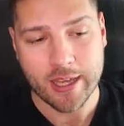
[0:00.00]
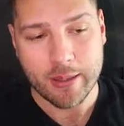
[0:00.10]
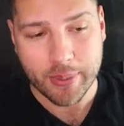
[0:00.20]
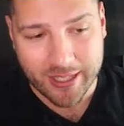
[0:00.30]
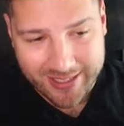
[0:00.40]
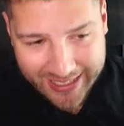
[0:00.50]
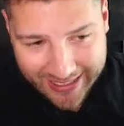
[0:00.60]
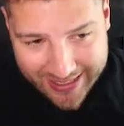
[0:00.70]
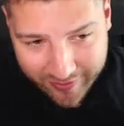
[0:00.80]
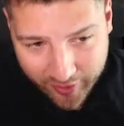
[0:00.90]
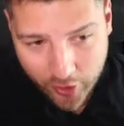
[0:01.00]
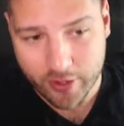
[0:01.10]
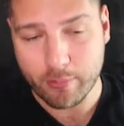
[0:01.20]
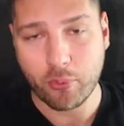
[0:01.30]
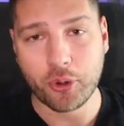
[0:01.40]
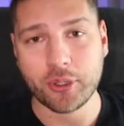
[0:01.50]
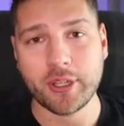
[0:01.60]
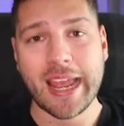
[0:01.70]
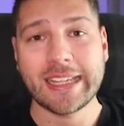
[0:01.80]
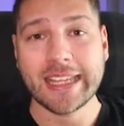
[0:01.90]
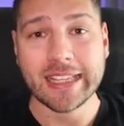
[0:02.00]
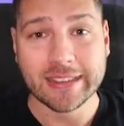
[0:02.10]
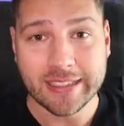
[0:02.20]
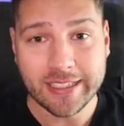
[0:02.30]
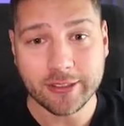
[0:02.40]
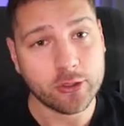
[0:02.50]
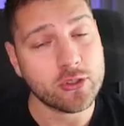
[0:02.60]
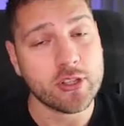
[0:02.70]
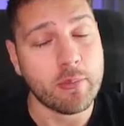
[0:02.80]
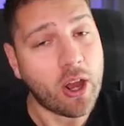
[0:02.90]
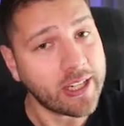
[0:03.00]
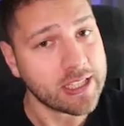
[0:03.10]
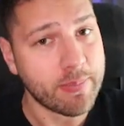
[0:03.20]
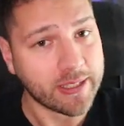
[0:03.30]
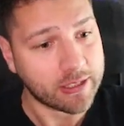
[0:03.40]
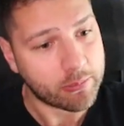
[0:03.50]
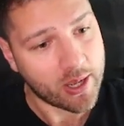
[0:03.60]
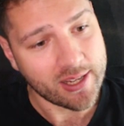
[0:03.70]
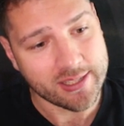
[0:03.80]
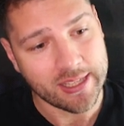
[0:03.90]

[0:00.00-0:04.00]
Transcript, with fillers: because it is very important and can lead to some unexpected bugs